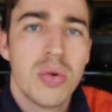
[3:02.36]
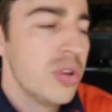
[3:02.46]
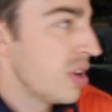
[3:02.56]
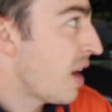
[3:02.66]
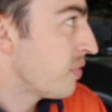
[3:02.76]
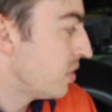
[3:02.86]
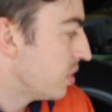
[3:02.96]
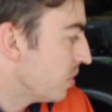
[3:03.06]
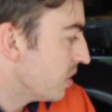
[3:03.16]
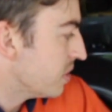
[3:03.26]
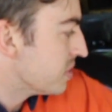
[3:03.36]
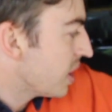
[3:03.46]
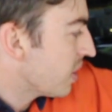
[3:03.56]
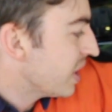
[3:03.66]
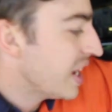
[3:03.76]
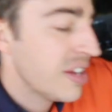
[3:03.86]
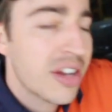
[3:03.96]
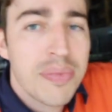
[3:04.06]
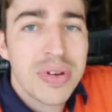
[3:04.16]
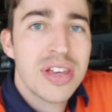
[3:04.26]
All you have to do is either heat
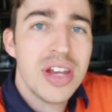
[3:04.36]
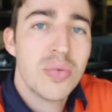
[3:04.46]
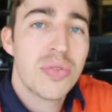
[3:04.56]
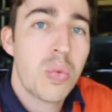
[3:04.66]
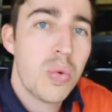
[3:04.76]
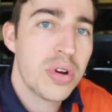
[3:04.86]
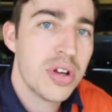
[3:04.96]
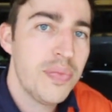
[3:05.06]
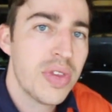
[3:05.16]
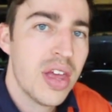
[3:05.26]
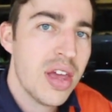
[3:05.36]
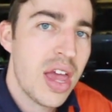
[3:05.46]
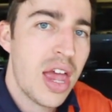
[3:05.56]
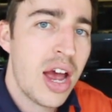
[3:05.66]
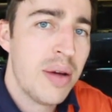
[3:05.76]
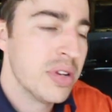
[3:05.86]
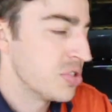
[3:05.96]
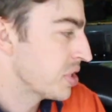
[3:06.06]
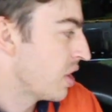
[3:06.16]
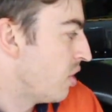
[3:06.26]
it up again with water and
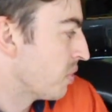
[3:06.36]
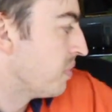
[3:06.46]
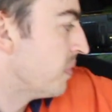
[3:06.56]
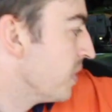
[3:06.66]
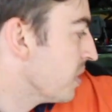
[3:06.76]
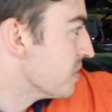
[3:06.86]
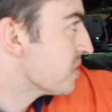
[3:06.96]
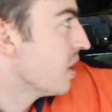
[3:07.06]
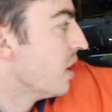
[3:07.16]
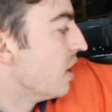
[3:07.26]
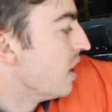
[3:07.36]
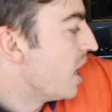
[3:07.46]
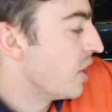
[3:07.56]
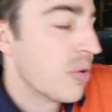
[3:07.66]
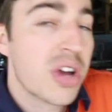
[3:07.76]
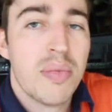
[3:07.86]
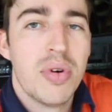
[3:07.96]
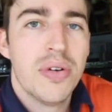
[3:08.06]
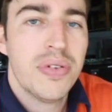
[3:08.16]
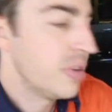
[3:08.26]
just go along with your fingers and it'll come
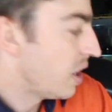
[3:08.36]
off.